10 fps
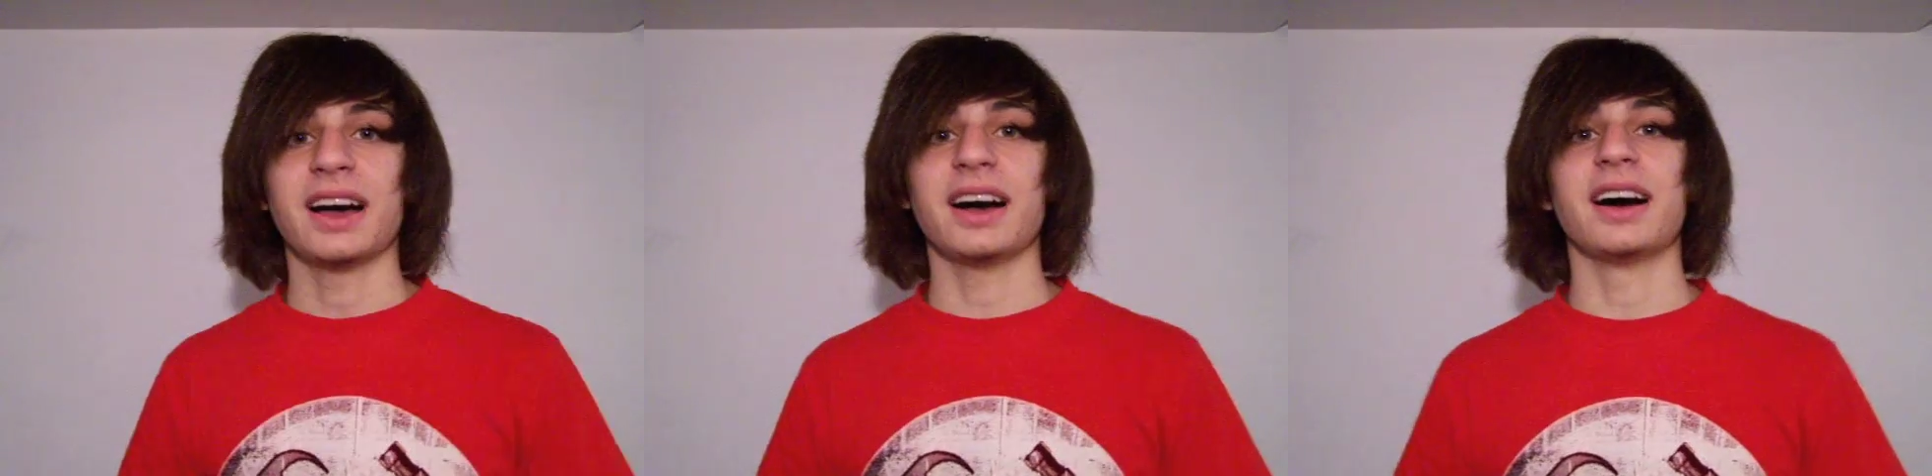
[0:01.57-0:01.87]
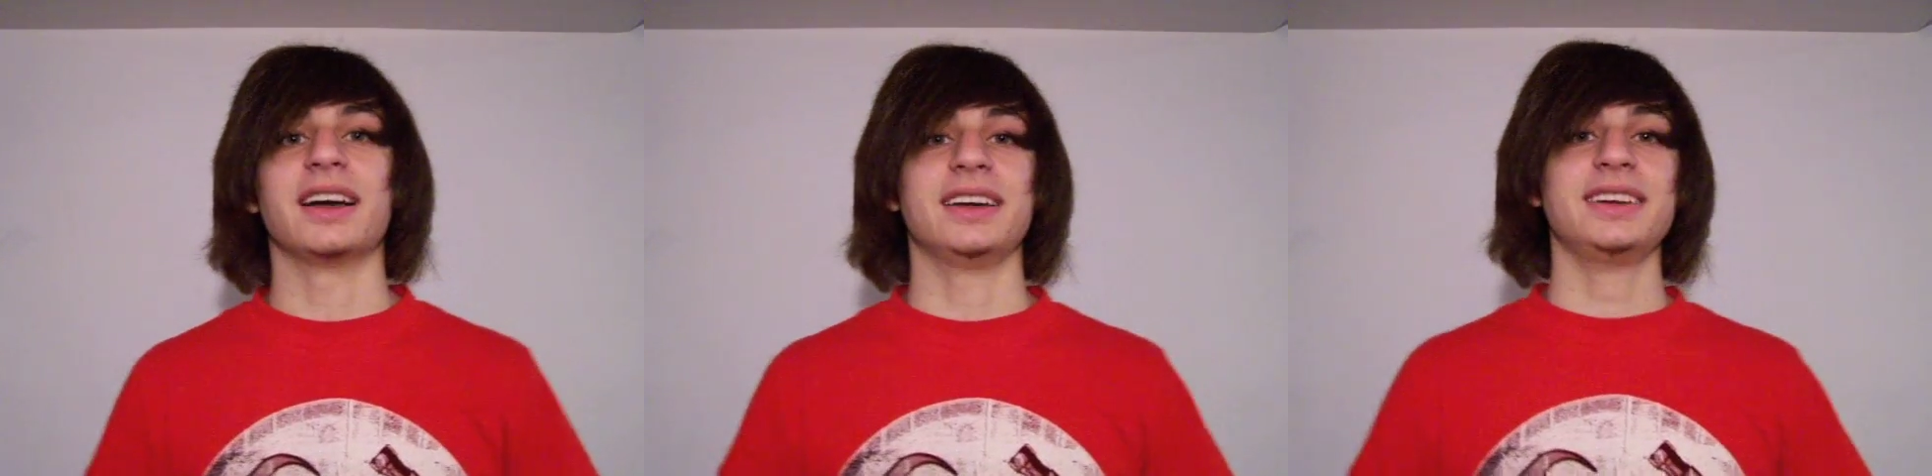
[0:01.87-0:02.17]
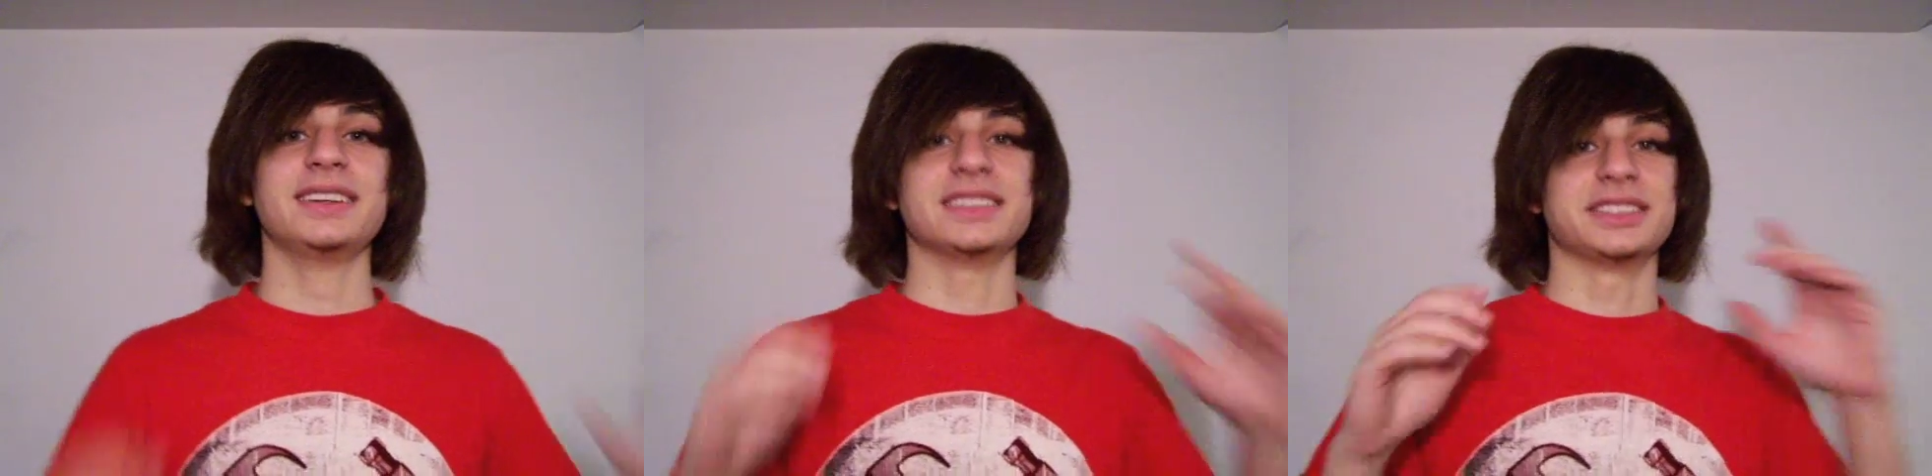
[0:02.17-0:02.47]

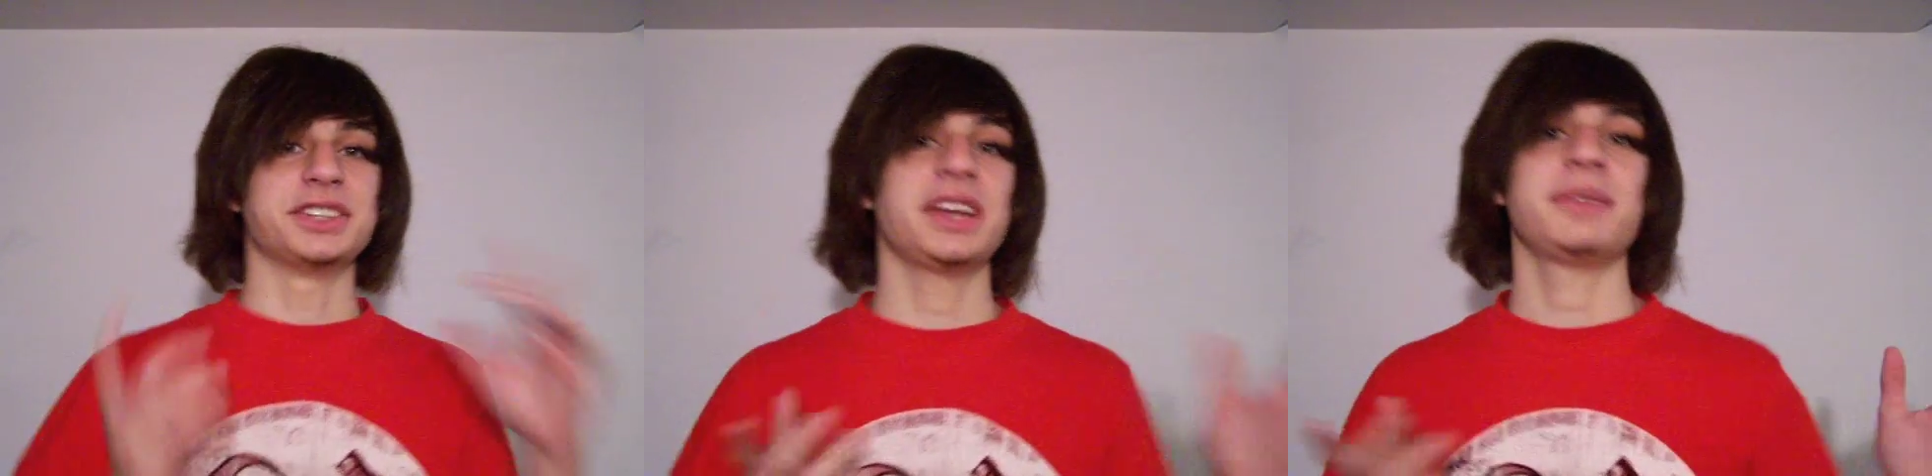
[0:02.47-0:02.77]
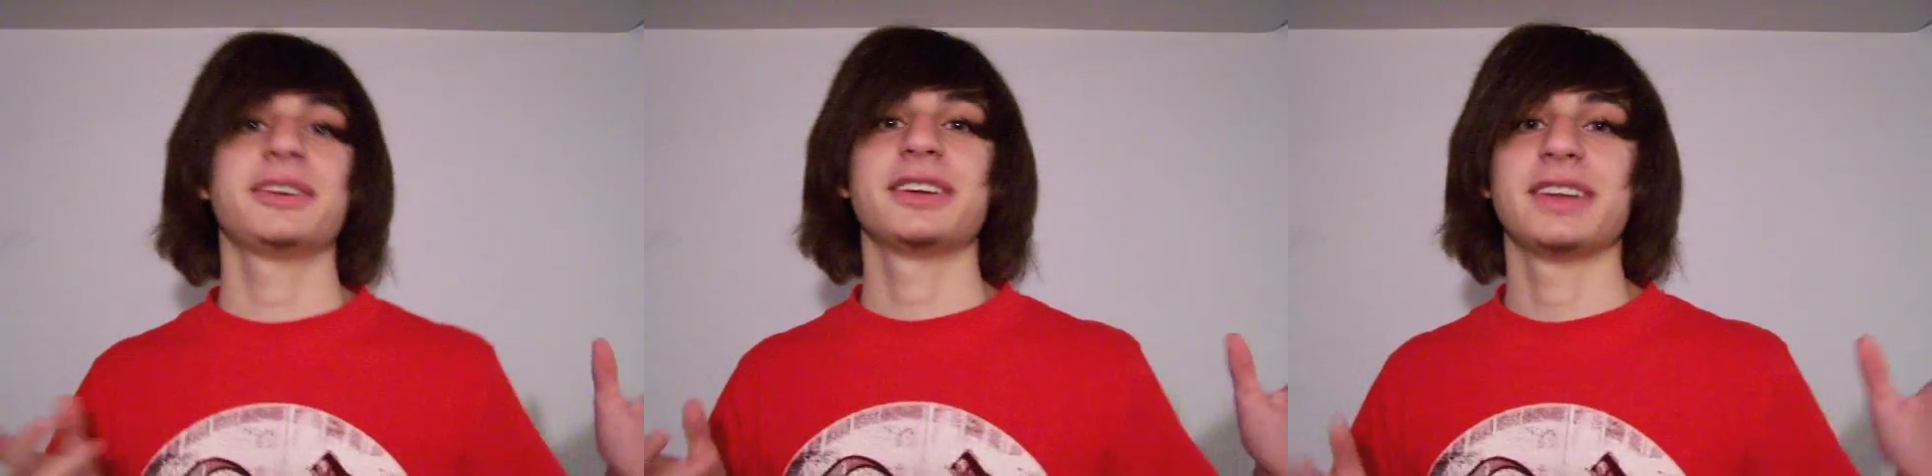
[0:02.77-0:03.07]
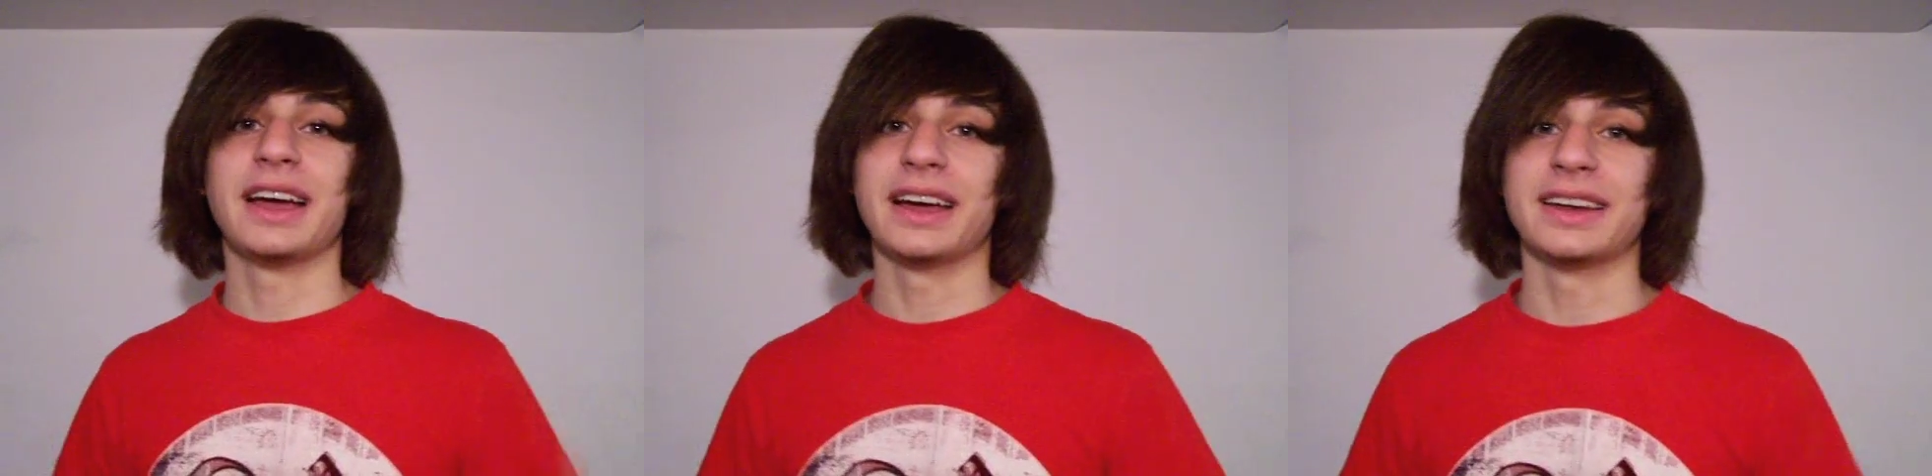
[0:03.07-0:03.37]
It is Jamin,
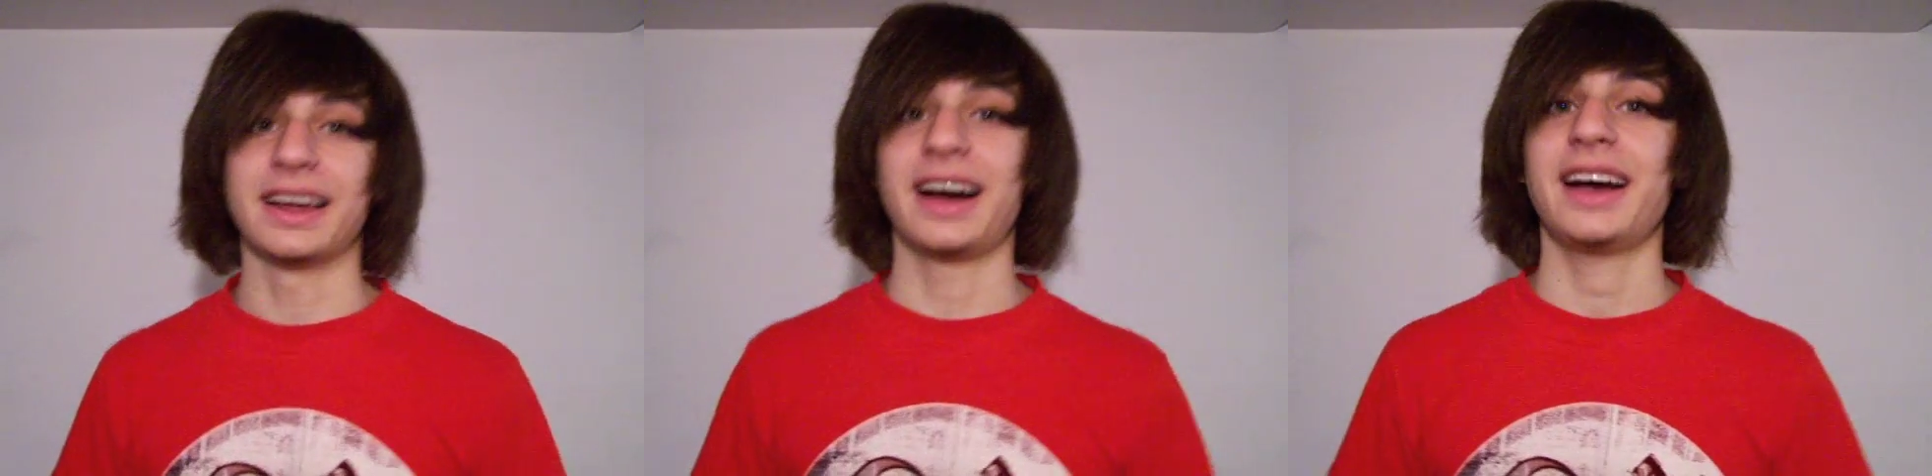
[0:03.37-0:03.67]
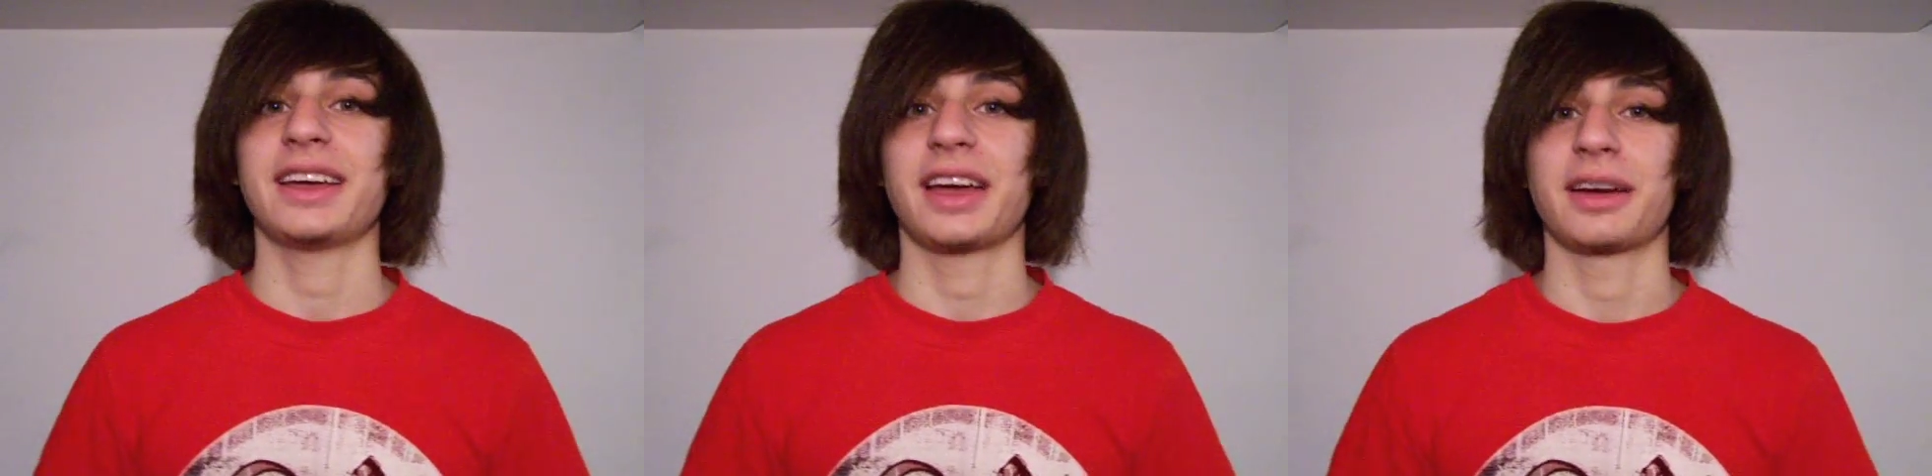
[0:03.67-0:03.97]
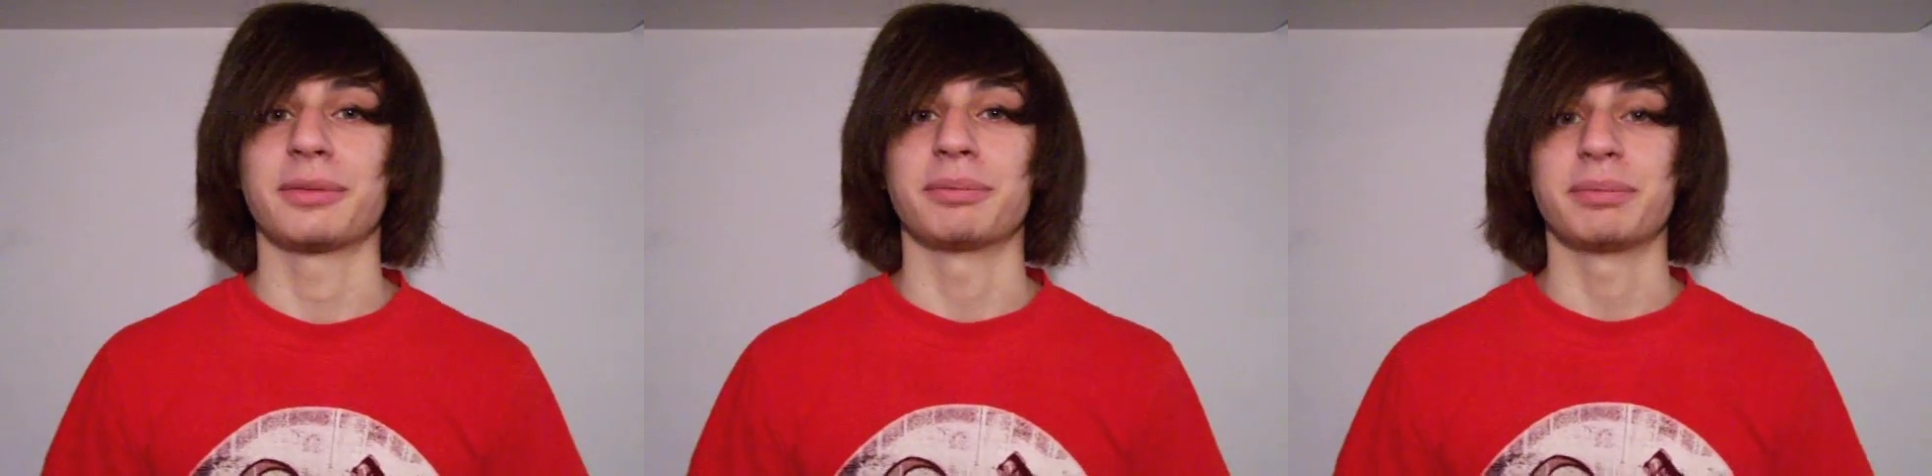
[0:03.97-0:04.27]
and I
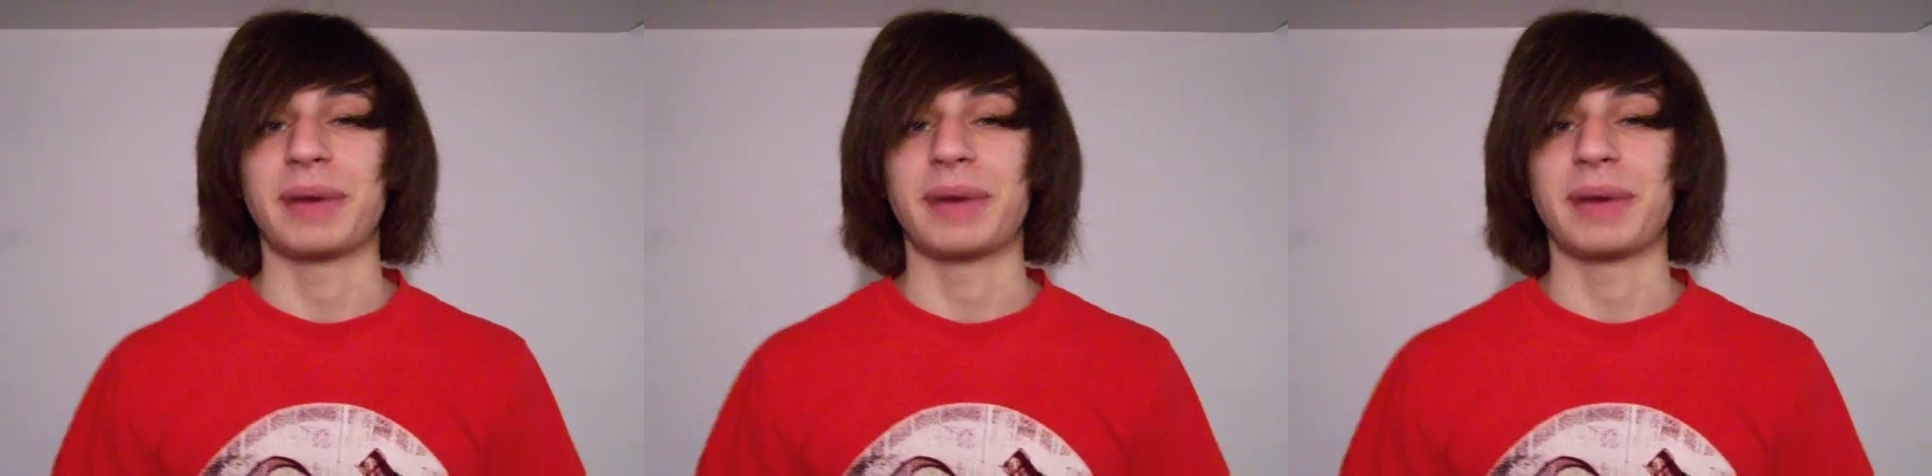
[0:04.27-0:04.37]
am